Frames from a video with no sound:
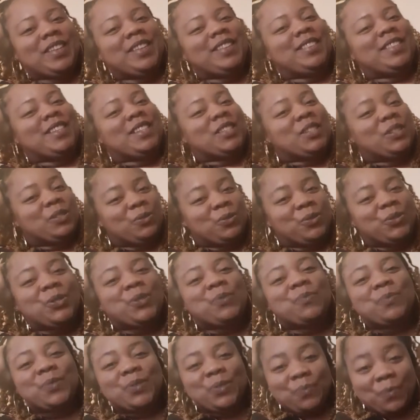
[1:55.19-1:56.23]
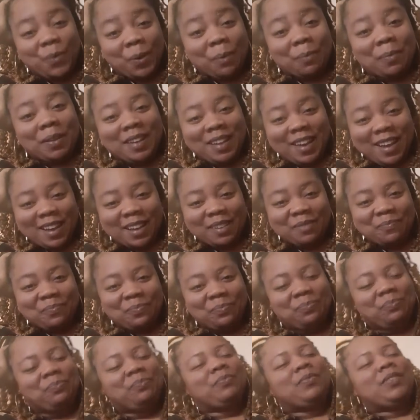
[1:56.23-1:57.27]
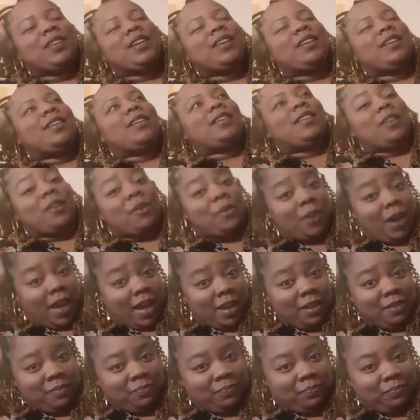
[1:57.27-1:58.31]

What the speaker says: the solution was warming up. Okay.